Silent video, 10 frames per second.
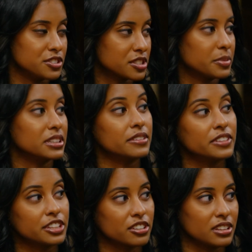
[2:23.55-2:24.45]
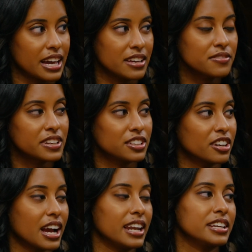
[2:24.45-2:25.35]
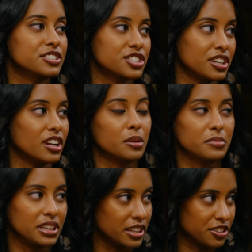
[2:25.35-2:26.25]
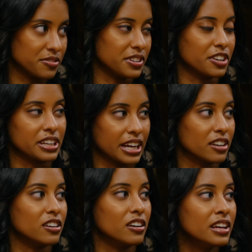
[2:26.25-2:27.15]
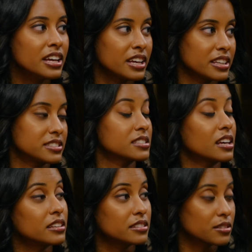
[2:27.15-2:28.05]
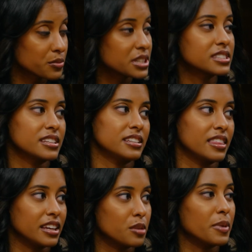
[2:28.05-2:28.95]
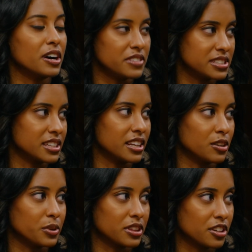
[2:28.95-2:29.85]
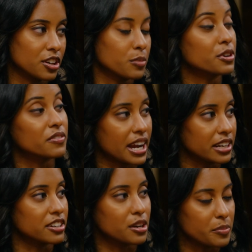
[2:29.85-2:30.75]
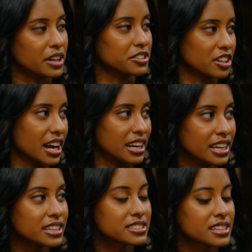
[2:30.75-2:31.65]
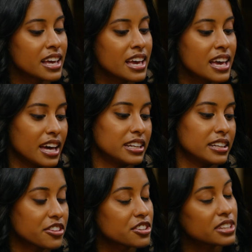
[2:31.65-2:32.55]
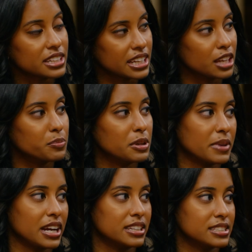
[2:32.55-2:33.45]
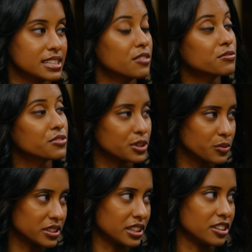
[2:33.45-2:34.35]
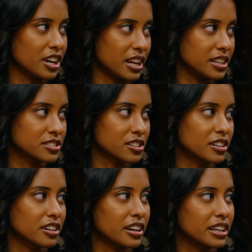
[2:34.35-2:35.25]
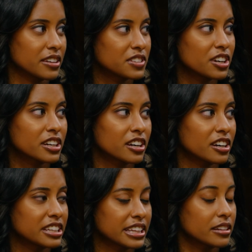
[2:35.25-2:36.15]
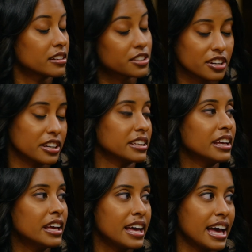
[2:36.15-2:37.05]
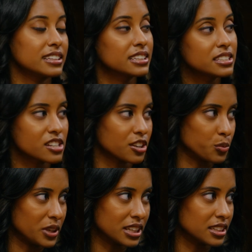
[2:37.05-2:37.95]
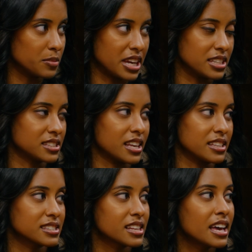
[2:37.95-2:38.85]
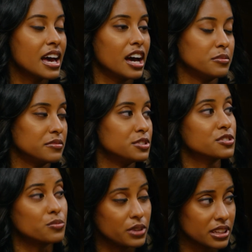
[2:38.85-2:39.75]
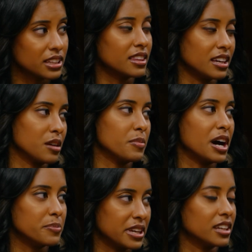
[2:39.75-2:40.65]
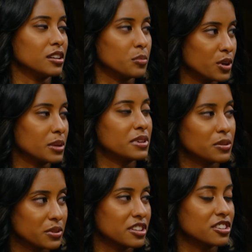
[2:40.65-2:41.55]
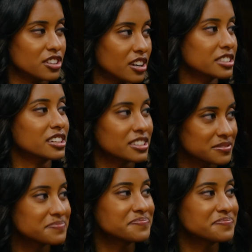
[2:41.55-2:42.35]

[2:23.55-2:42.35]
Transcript: You should be living your life and your headaches should not be interfering at all. It's a reason to think about visiting with your provider about your headaches. And another thing to keep in mind is how frequently your headaches are occurring. If they're occurring at least on a weekly basis, you should really think about making an appointment with your doctor.